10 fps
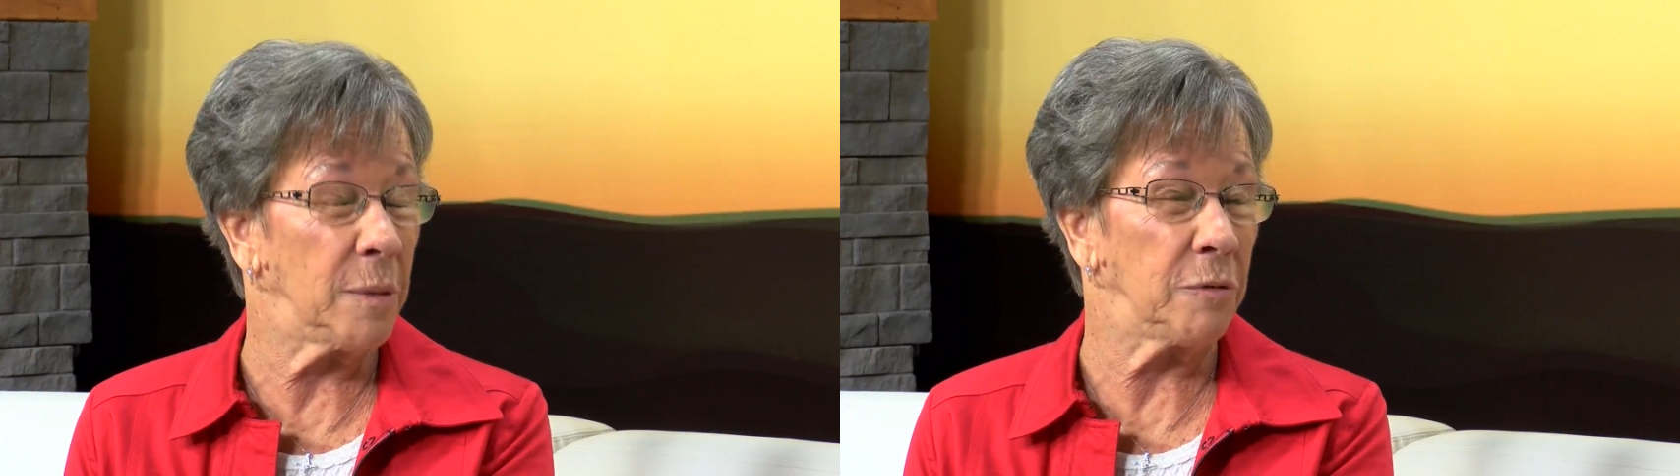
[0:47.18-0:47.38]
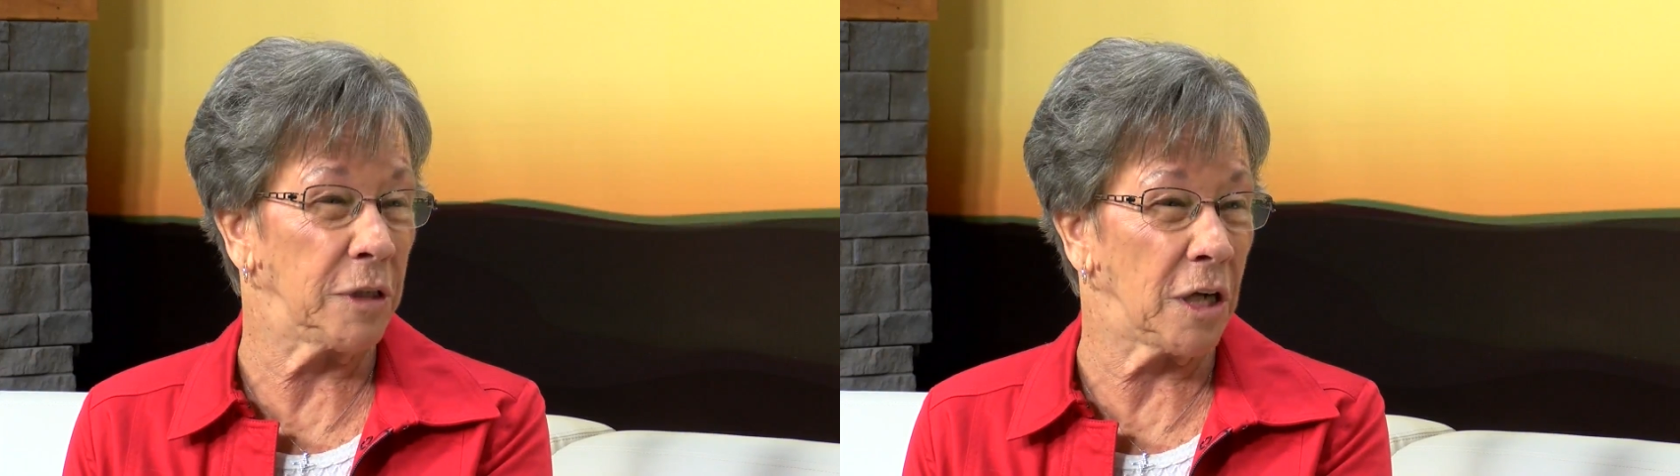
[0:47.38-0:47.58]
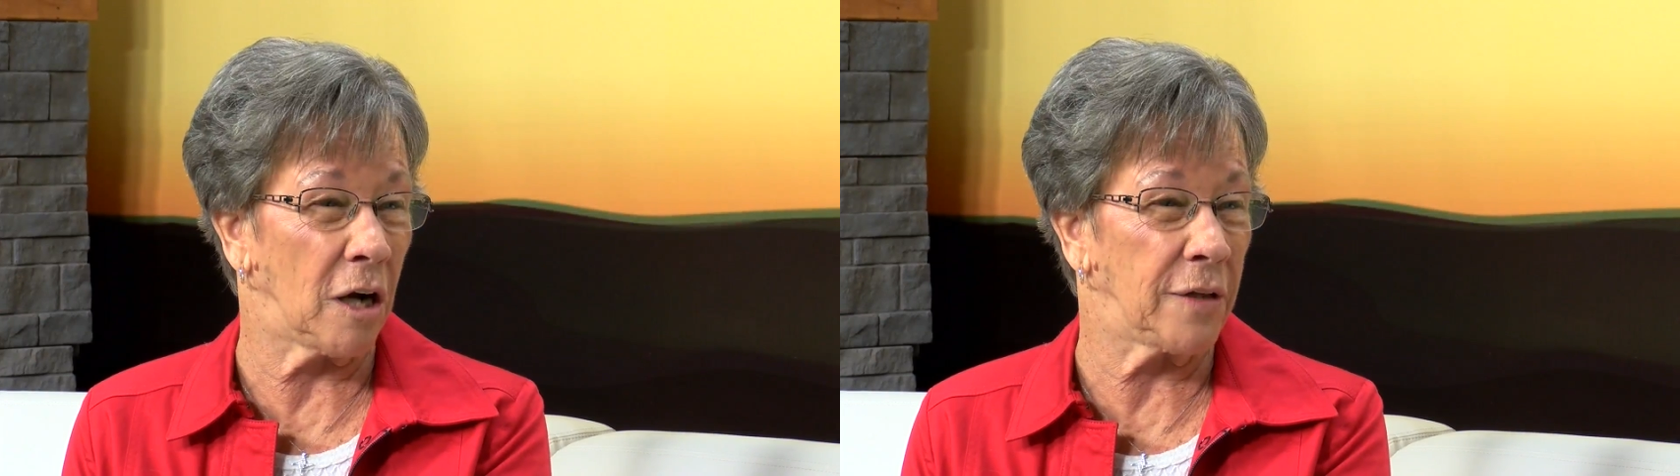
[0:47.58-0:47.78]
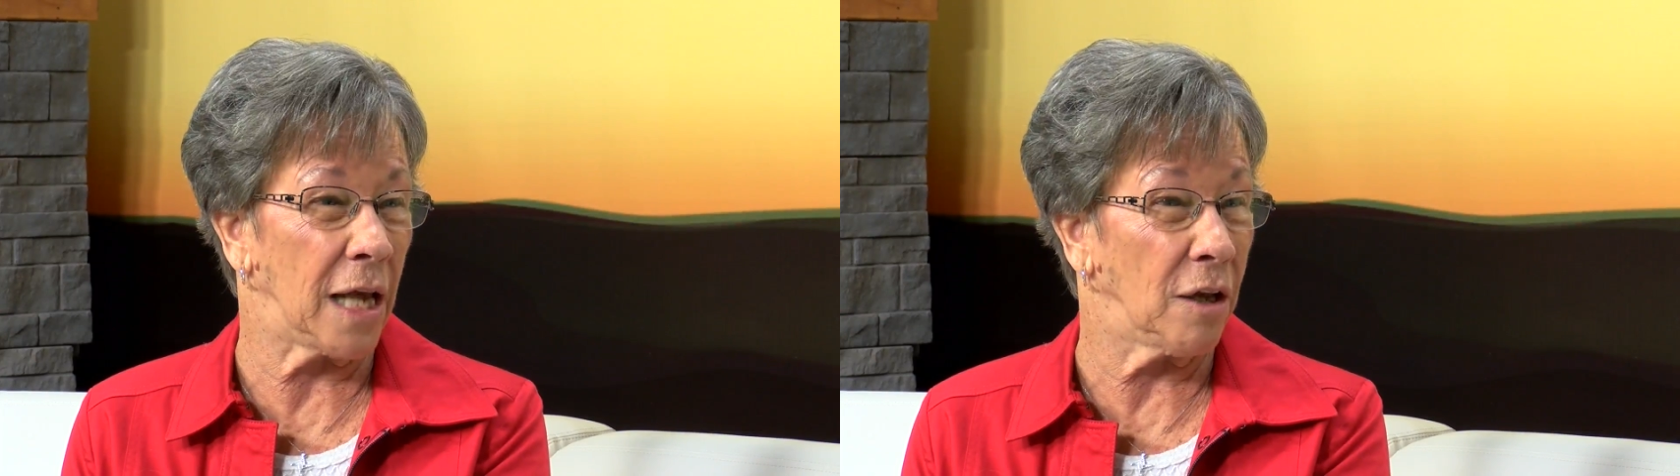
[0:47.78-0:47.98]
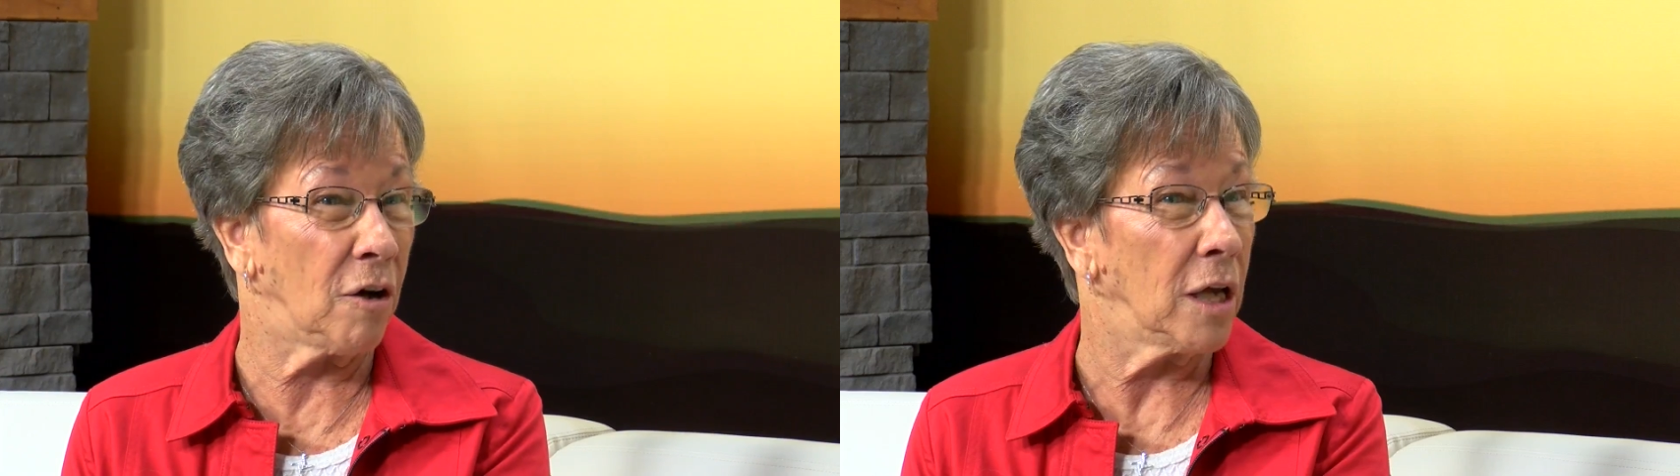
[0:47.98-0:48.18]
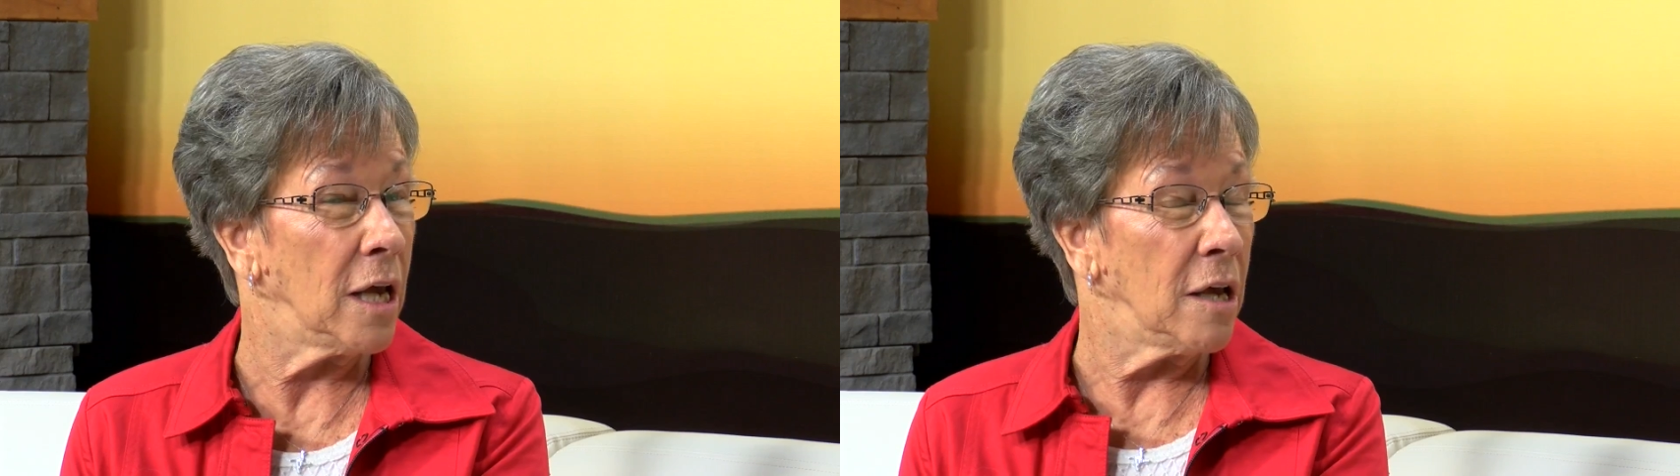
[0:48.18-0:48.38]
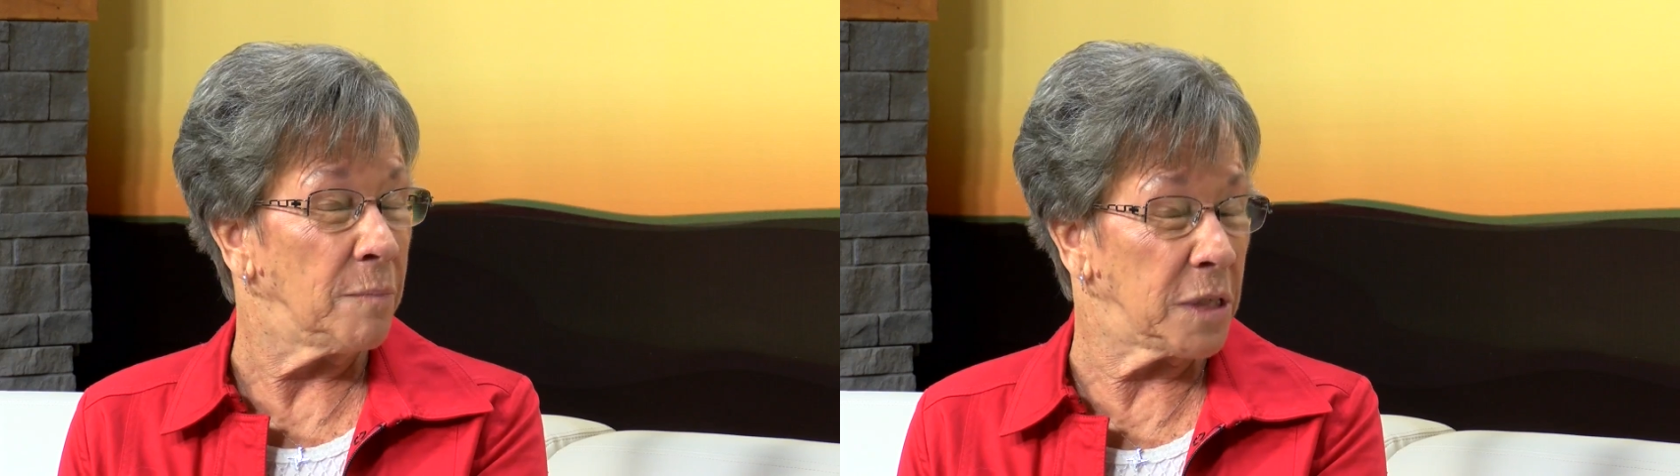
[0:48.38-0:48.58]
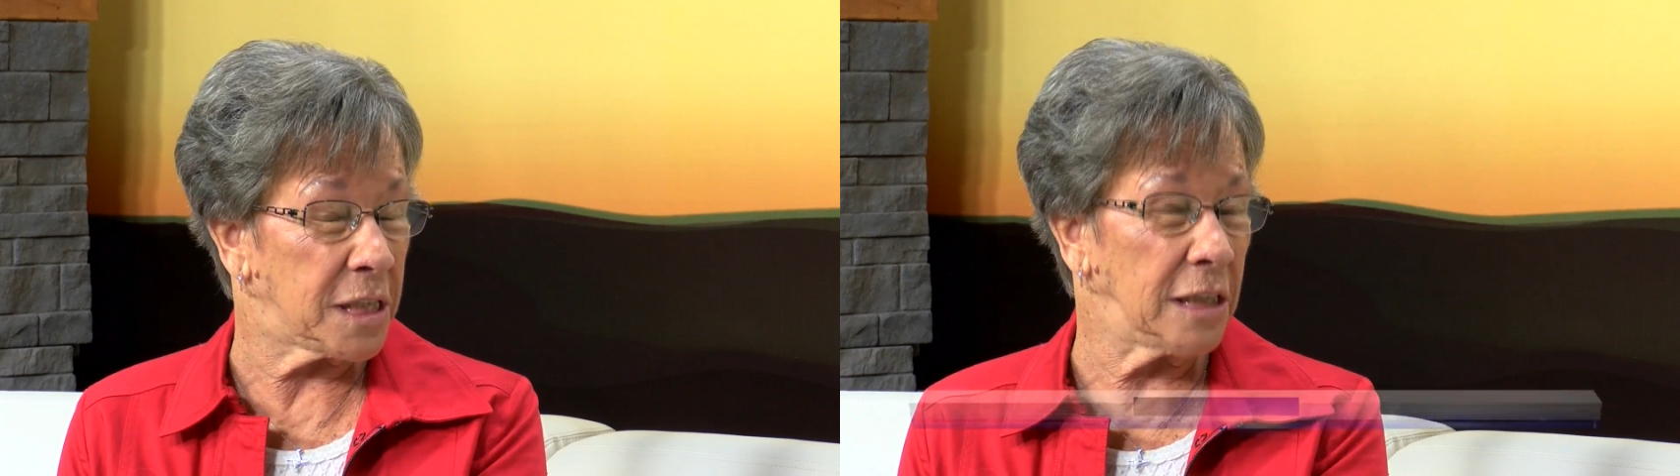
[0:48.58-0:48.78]
been retired that long,
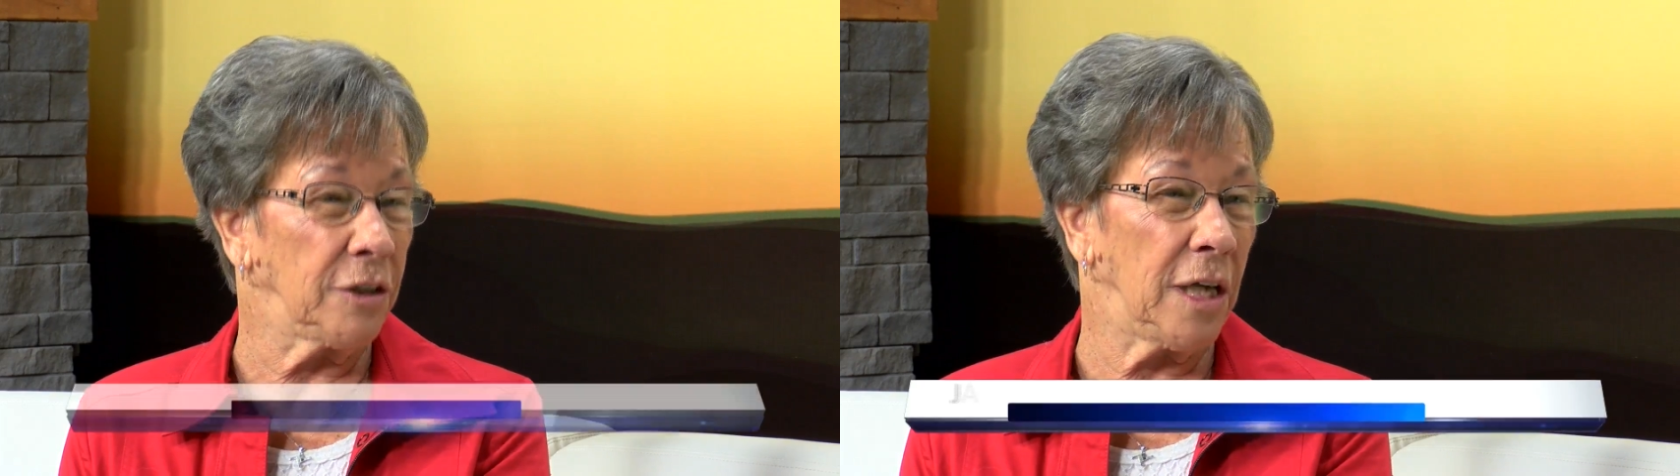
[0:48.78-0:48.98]
but still